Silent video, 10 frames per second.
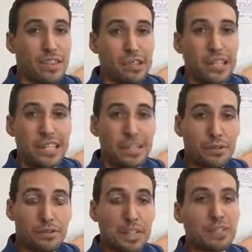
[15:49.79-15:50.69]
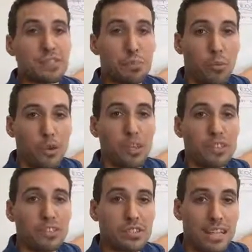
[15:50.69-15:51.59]
30-year fixed
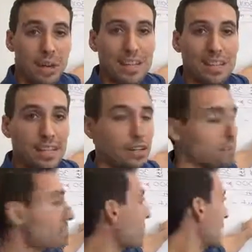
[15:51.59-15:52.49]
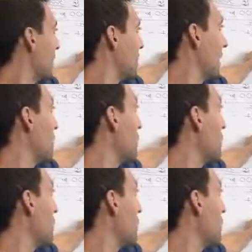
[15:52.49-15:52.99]
mortgage calculator. And